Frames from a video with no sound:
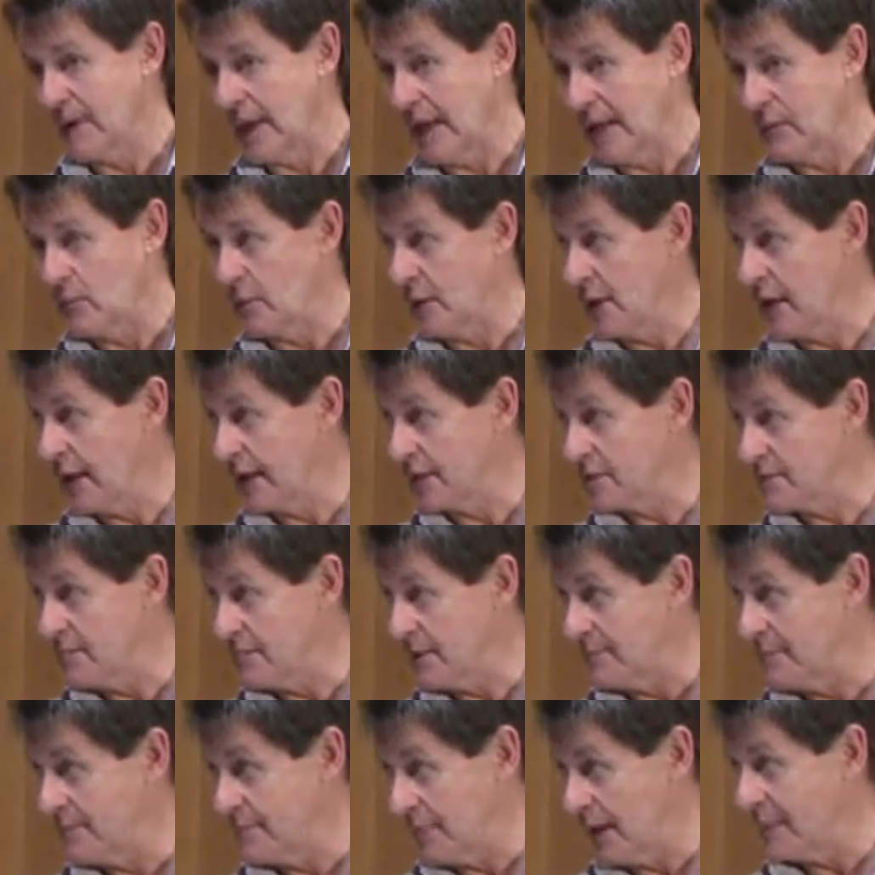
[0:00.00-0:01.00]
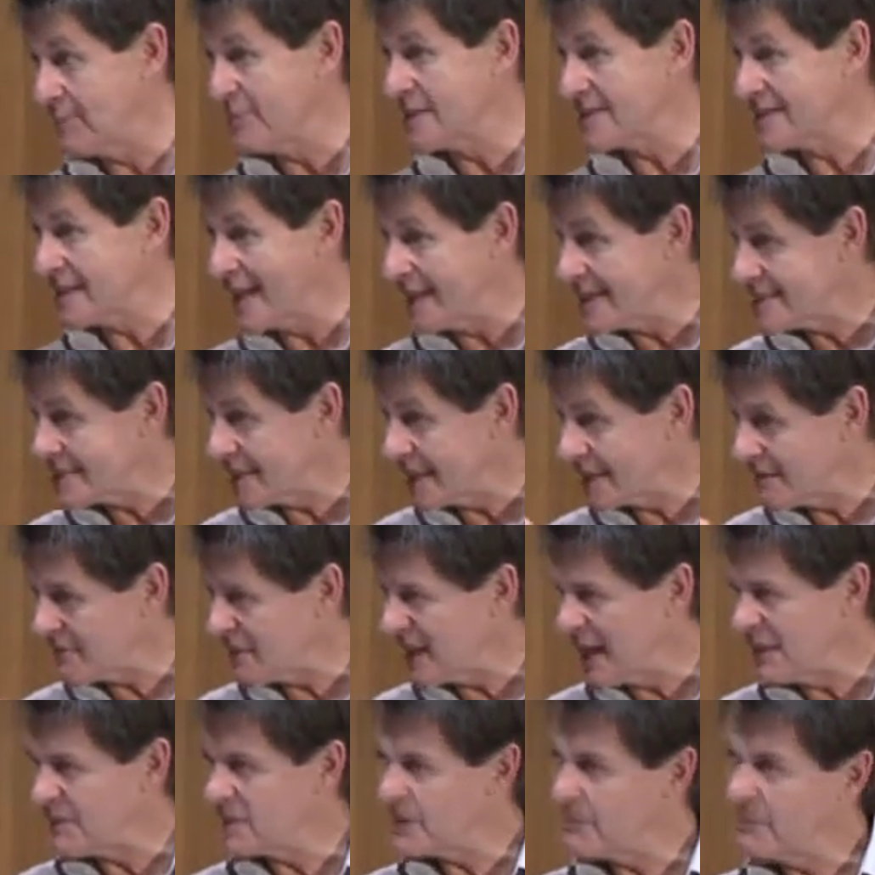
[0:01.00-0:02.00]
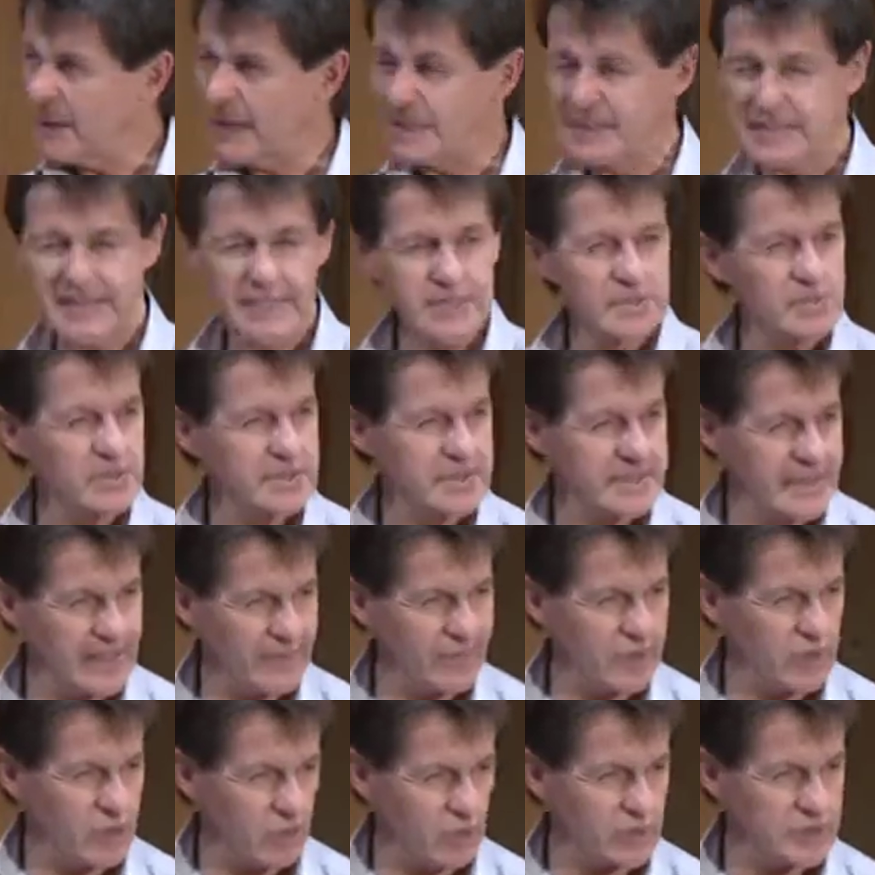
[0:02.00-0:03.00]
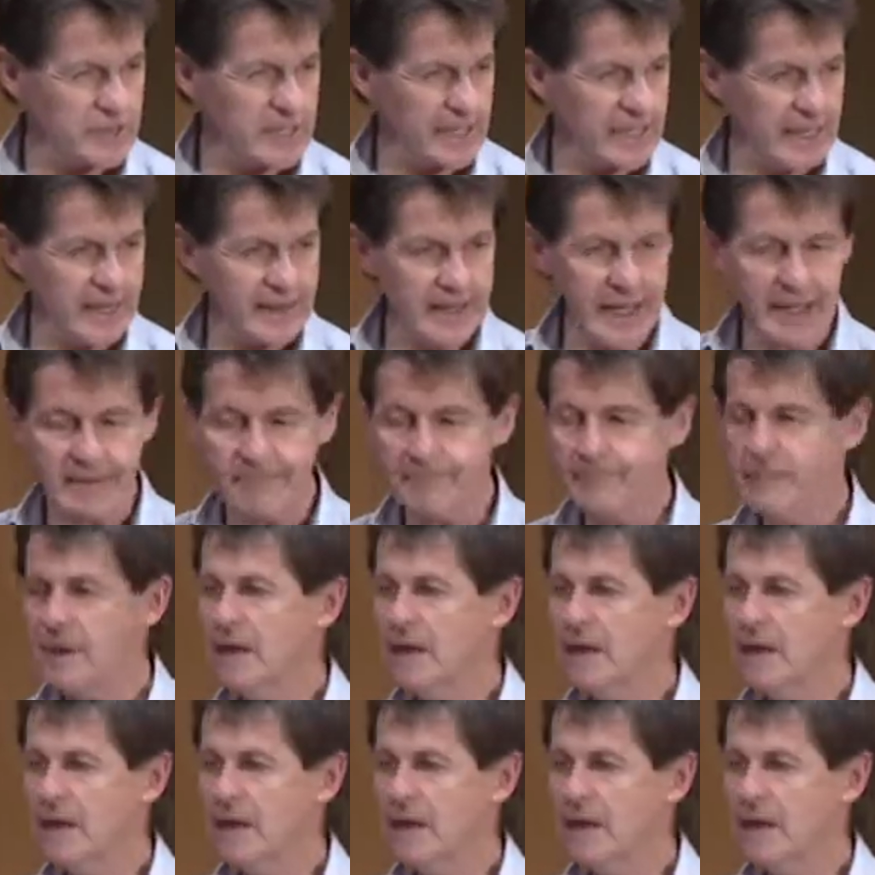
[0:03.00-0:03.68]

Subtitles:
and we're going to be publicizing about 6 or 7 altogether.